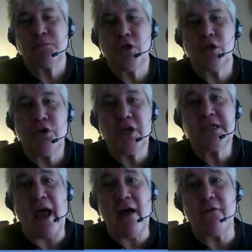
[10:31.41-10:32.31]
you need
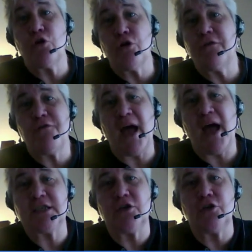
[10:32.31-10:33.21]
to have good
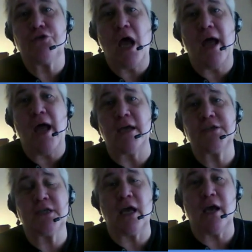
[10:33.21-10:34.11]
fats in your
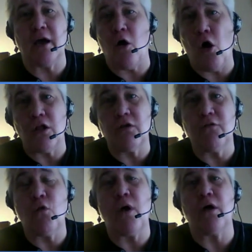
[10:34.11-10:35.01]
diet,
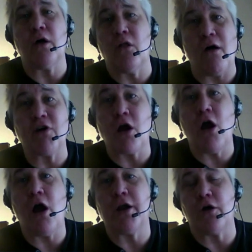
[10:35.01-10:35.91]
olive oil,
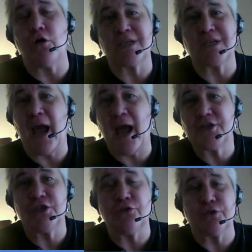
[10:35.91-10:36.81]
avocados,
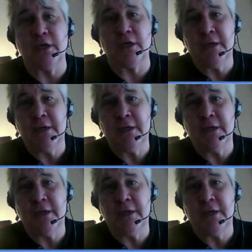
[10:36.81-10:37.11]
cashews,